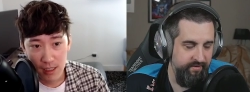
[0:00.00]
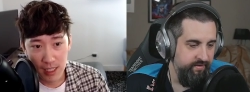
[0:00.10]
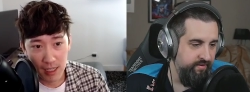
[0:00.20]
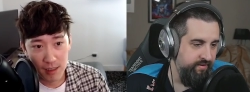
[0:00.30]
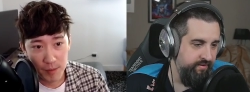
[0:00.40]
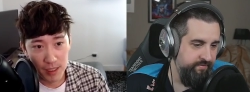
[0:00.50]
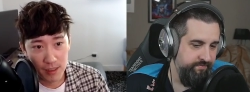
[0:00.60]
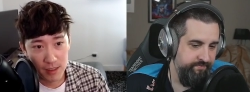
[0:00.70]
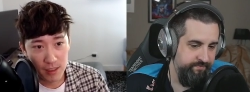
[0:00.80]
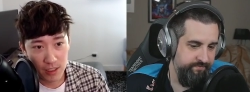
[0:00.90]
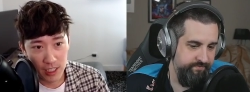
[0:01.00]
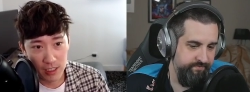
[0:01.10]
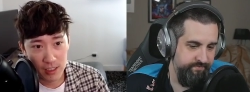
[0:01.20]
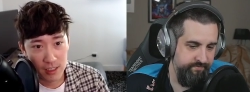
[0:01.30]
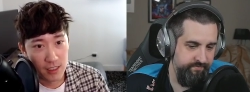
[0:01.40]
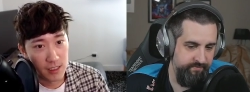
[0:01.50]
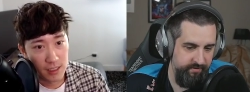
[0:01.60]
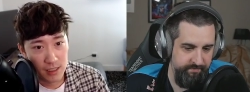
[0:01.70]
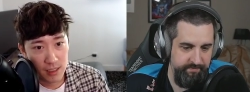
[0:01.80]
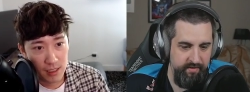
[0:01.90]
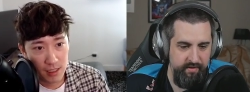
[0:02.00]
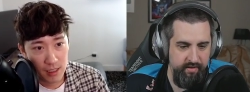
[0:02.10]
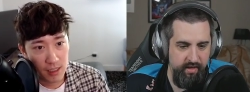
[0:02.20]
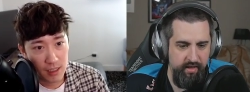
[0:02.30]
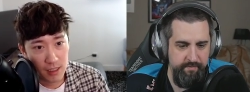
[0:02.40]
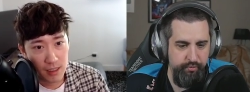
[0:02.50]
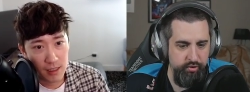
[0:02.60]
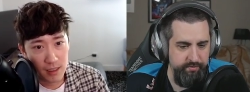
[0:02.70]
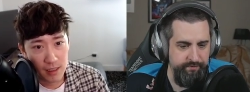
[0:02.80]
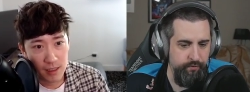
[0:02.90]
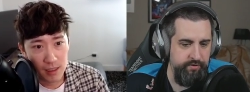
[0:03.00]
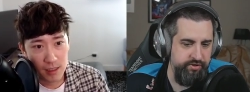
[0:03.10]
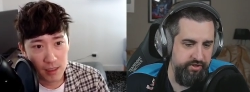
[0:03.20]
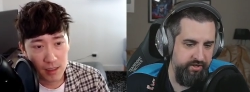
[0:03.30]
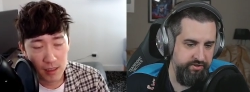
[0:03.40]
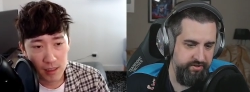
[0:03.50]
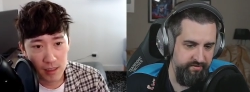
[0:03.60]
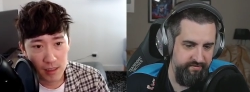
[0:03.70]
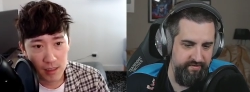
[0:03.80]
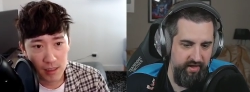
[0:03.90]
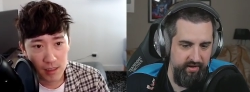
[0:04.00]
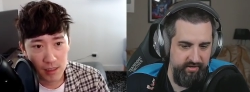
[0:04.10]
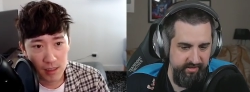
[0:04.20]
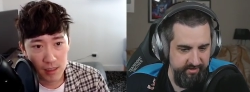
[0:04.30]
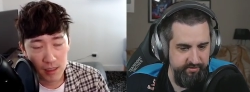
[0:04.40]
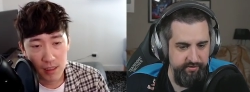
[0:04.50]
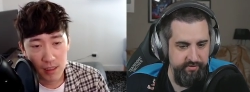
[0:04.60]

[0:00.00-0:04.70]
Speaker 1: Yeah, but good change. Yep.
Speaker 2: Uh, Portable Forge changes. Uh, Collector